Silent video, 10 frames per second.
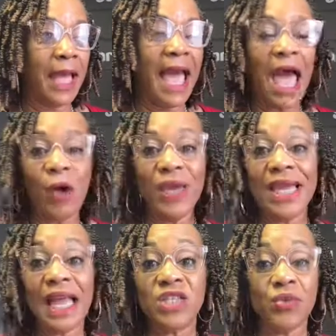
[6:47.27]
How
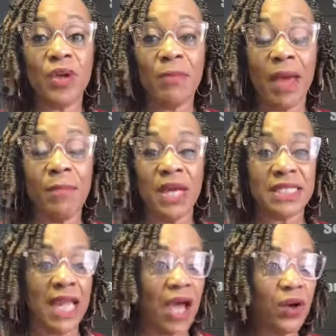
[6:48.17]
can I trim my
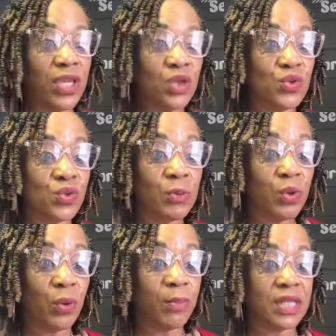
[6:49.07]
budget? How can you trim
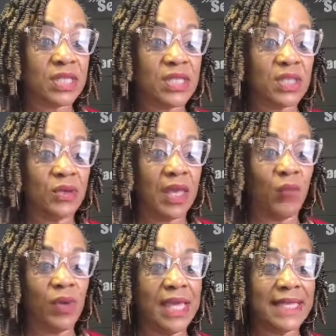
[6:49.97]
your budget so
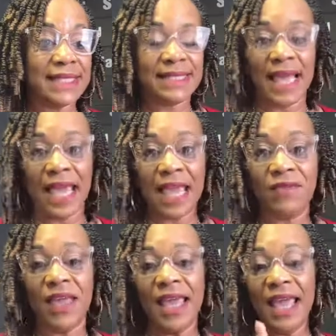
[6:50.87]
that we can
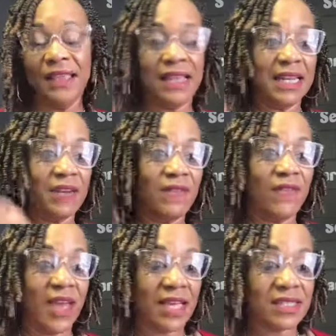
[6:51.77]
save and then
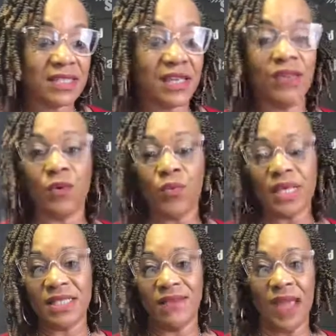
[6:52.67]
invest the
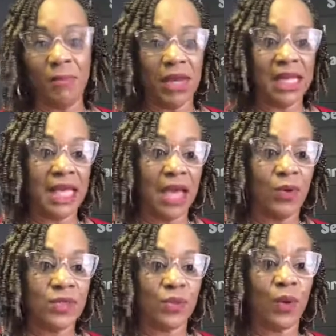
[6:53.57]
rest of that money
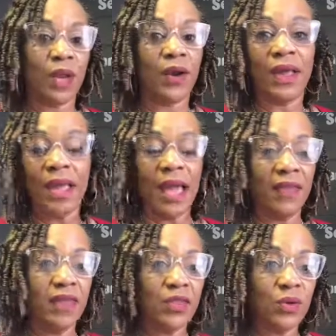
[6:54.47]
elsewhere?
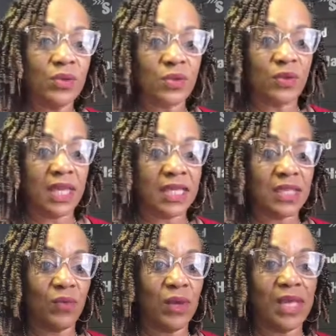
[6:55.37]
I think those are things
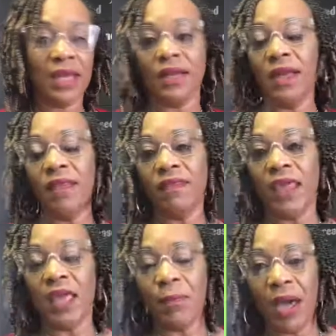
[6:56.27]
that we can
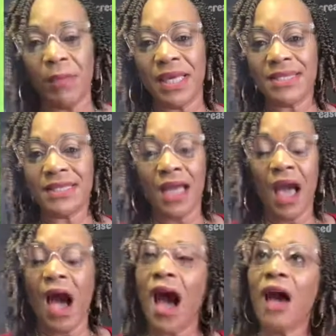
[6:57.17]
think about, because
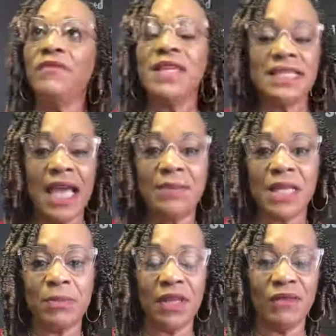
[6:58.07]
oftentimes
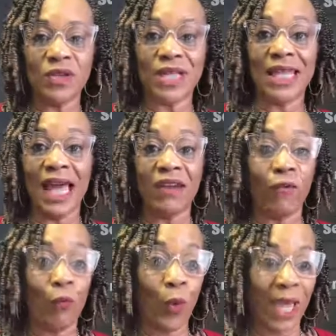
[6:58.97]
I believe there's a lot of
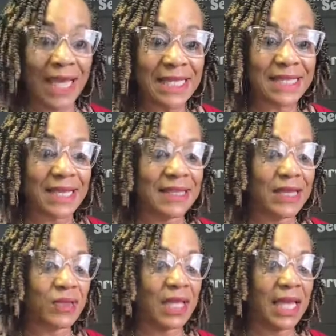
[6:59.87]
waste.
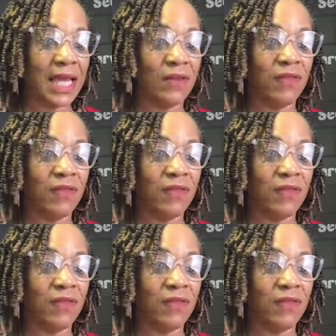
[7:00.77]
There's a lot of